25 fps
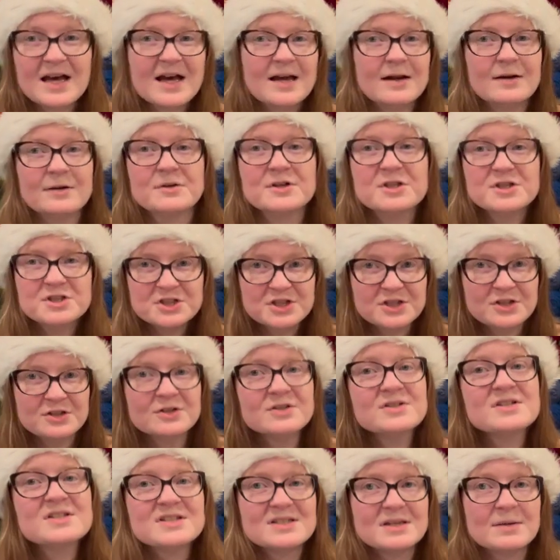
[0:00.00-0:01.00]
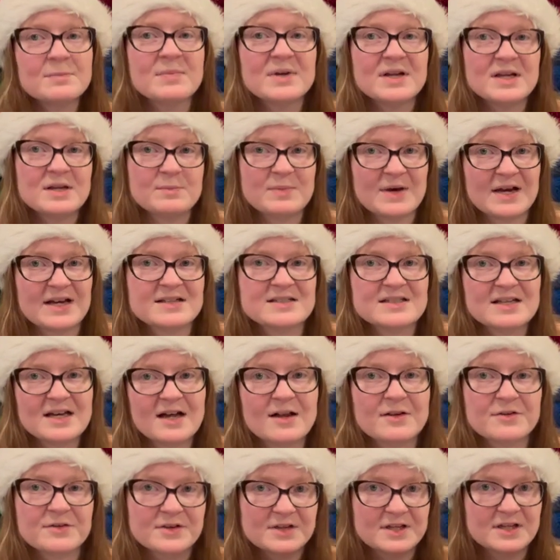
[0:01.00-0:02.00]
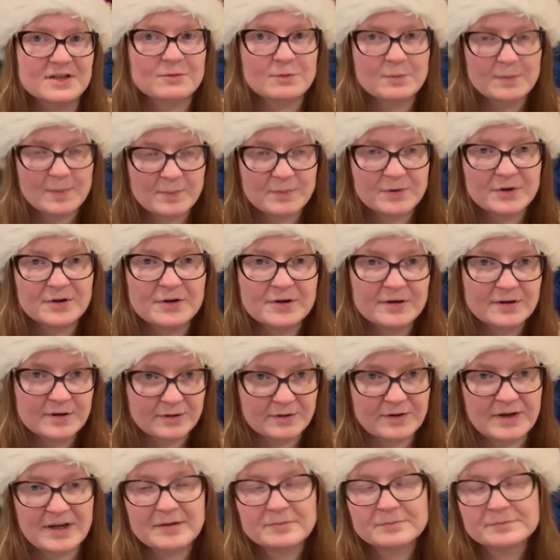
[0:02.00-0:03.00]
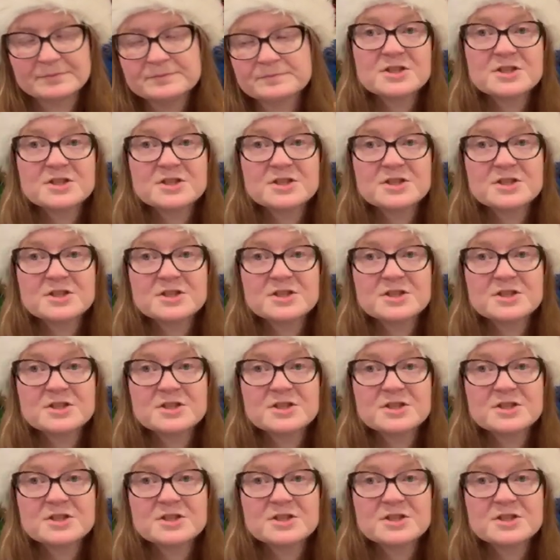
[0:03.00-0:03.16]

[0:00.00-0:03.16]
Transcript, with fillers: I don't know. She nursed somebody back to health and he remembered her. Okay.